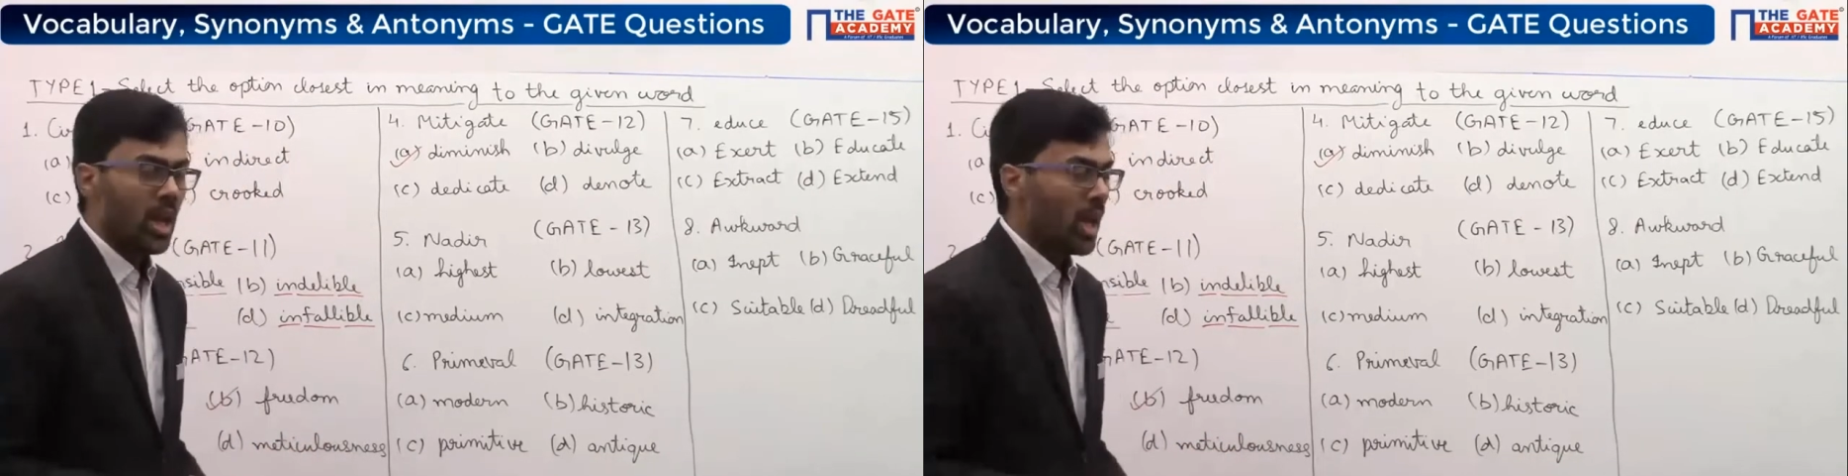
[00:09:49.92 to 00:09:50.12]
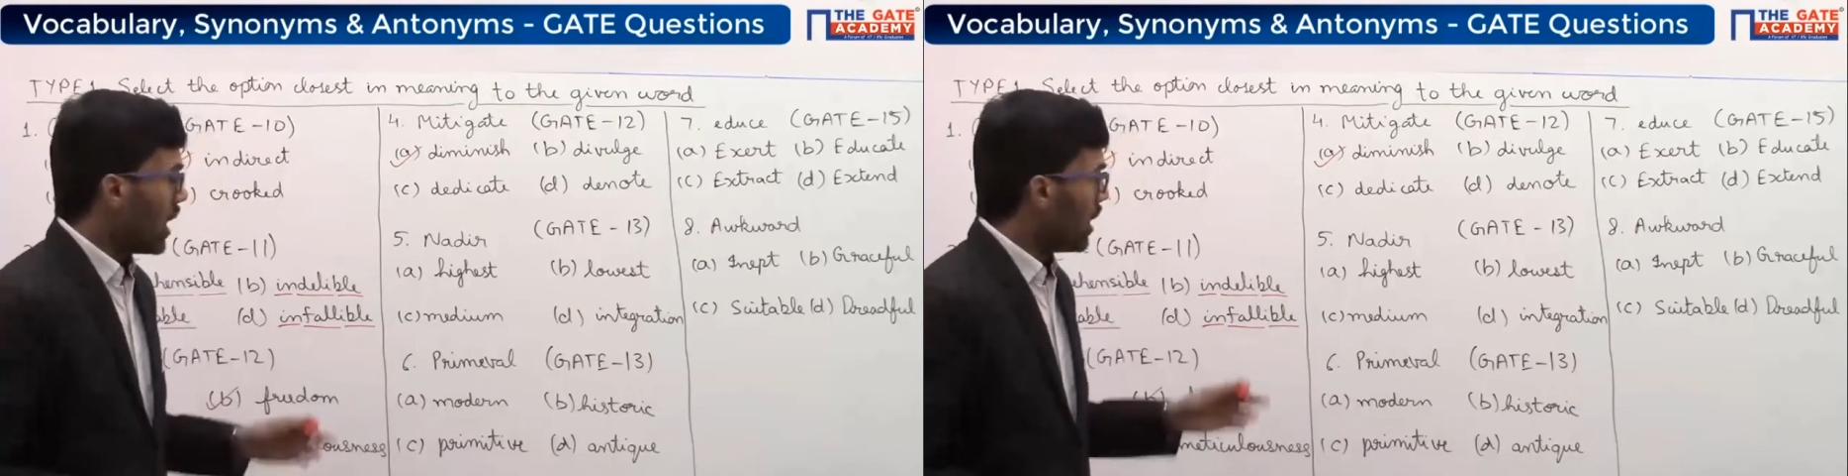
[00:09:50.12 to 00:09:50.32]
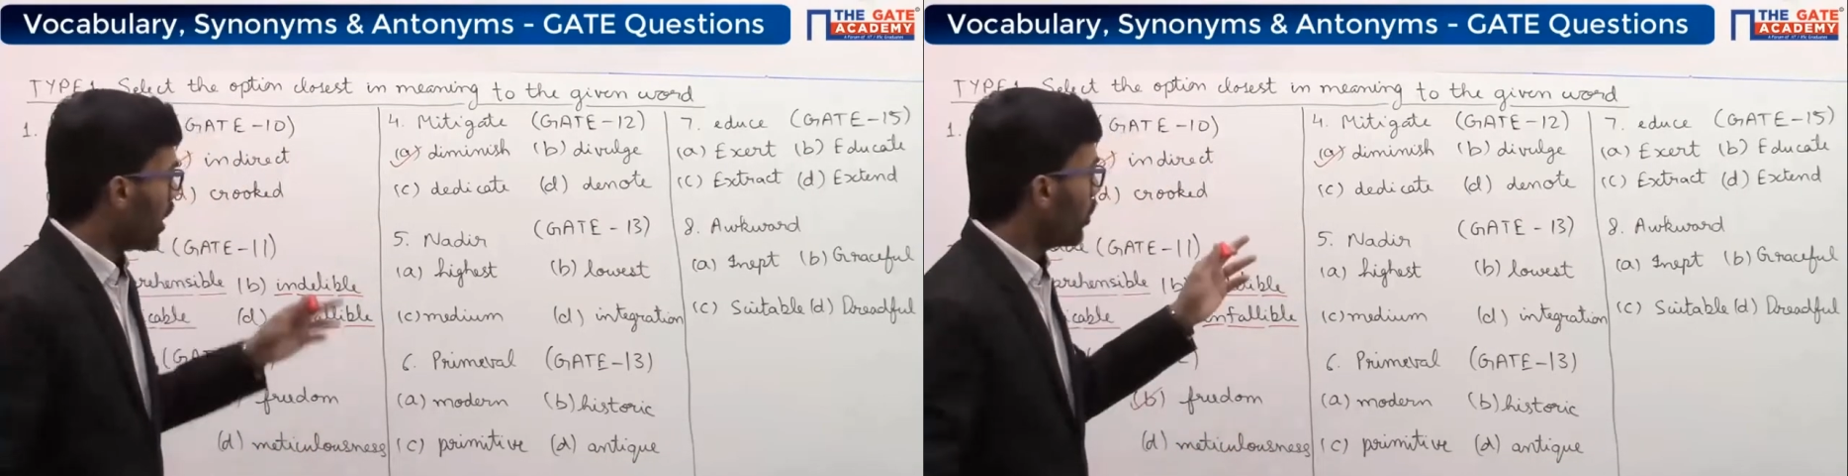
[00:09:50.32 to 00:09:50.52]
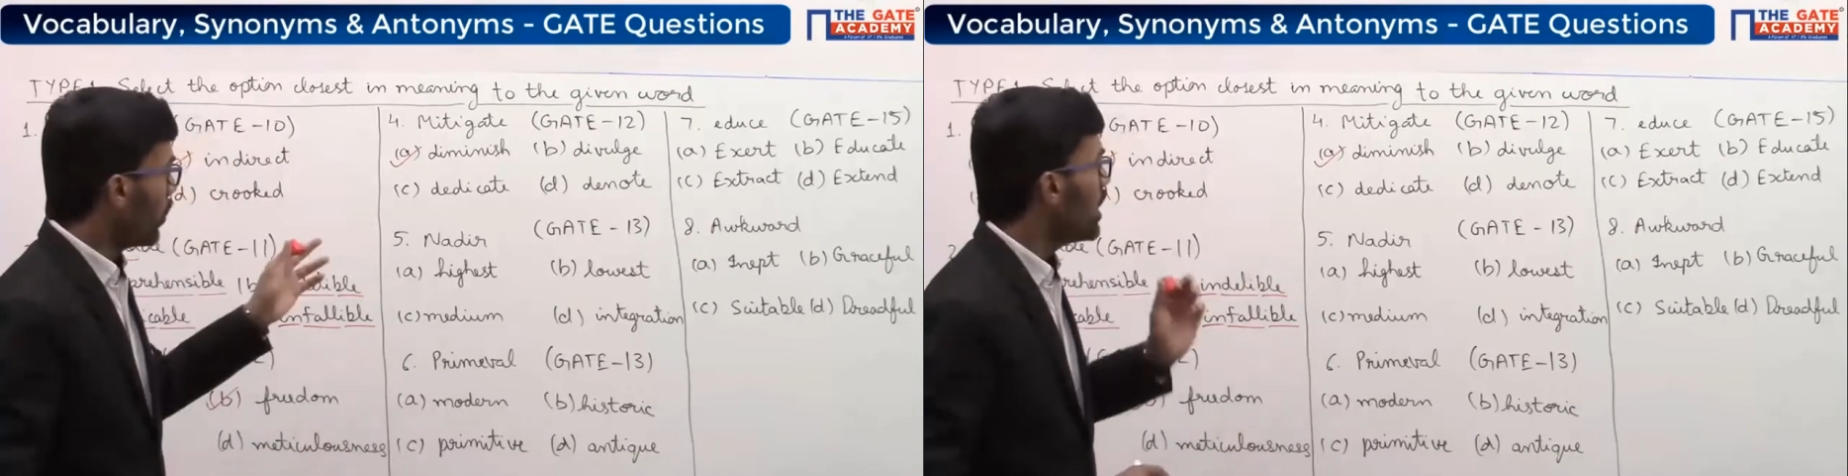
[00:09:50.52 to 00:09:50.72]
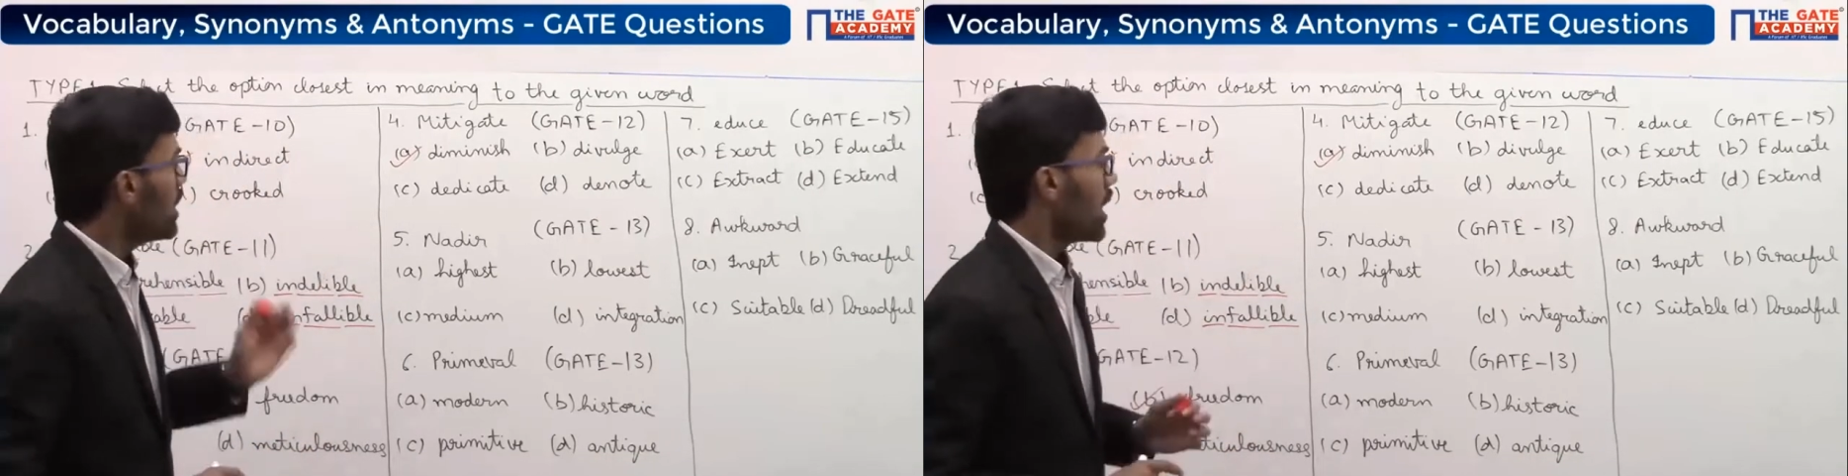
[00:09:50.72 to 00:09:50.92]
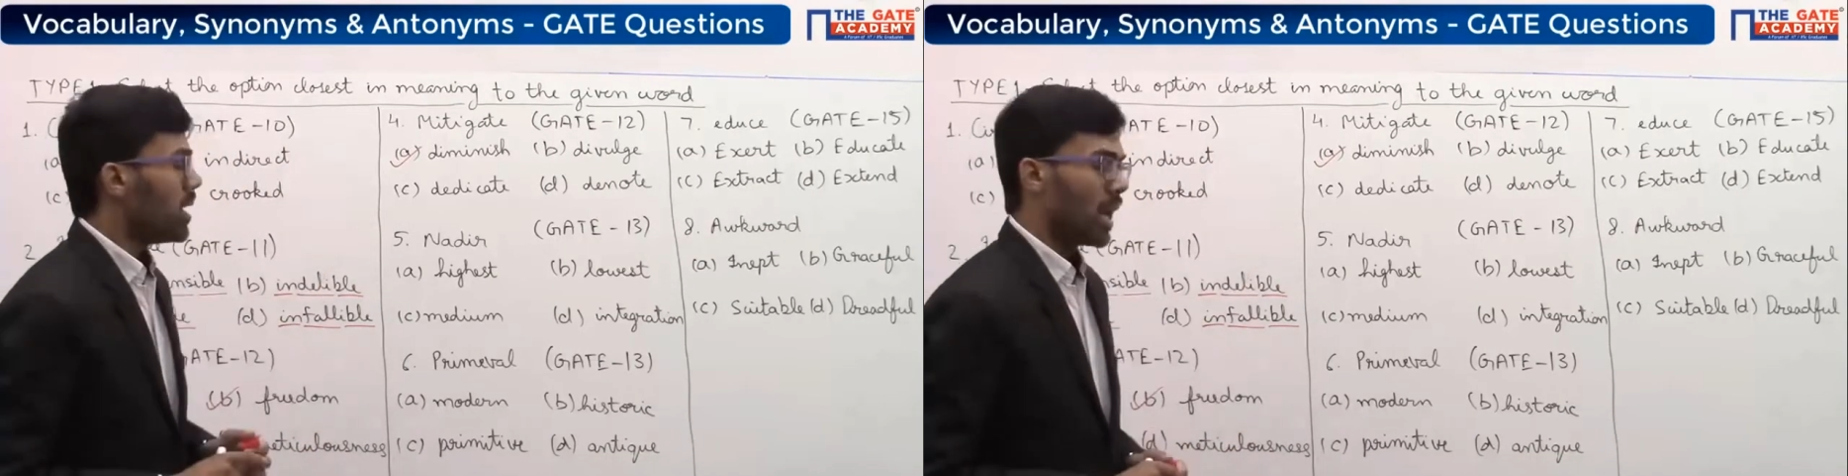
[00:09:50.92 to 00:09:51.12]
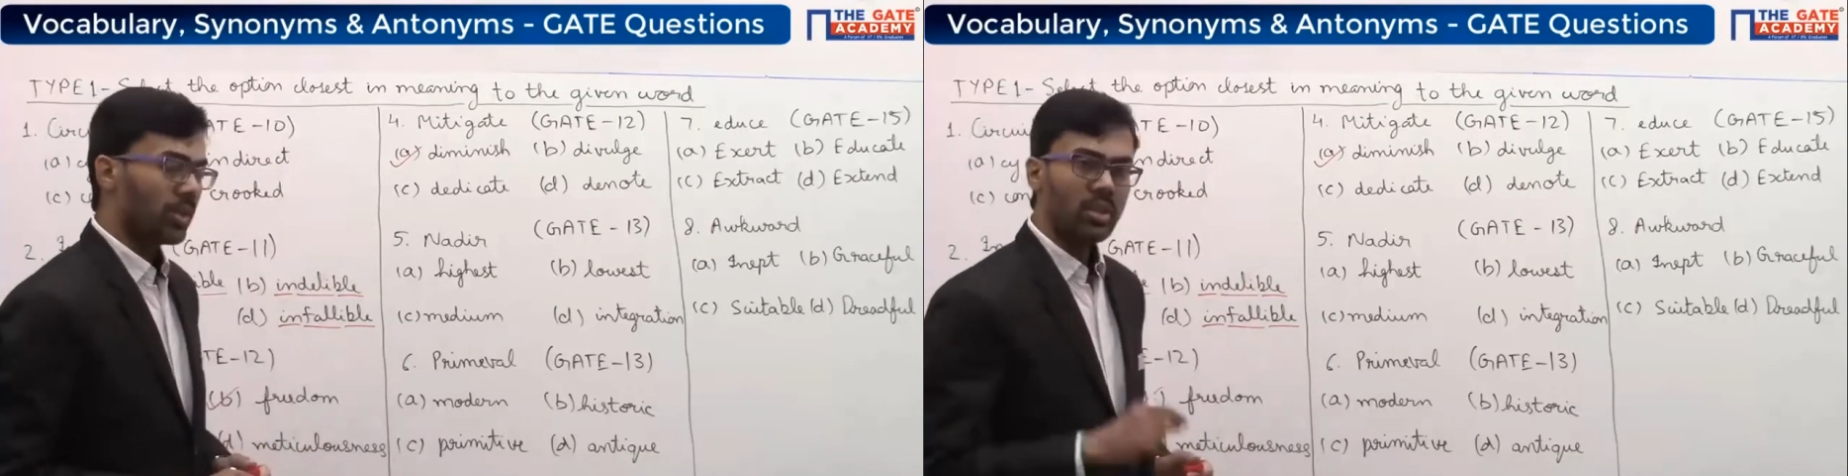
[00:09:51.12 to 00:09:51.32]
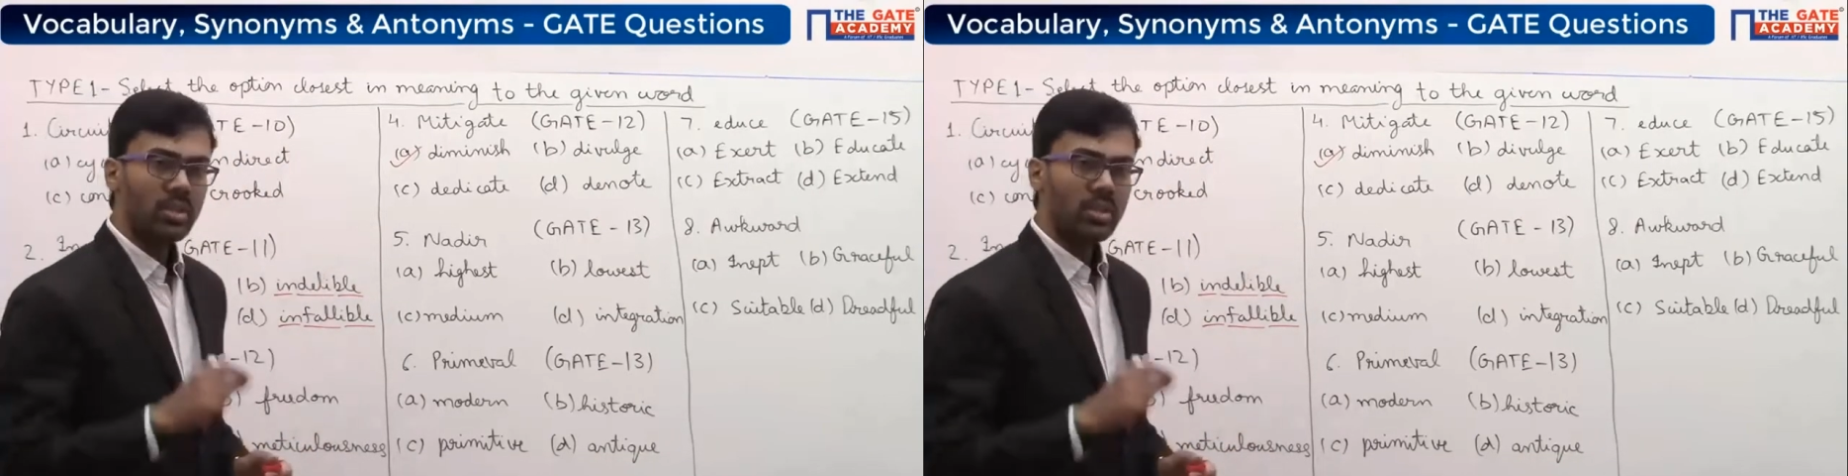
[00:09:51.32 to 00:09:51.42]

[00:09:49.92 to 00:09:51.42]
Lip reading: Now the word nadir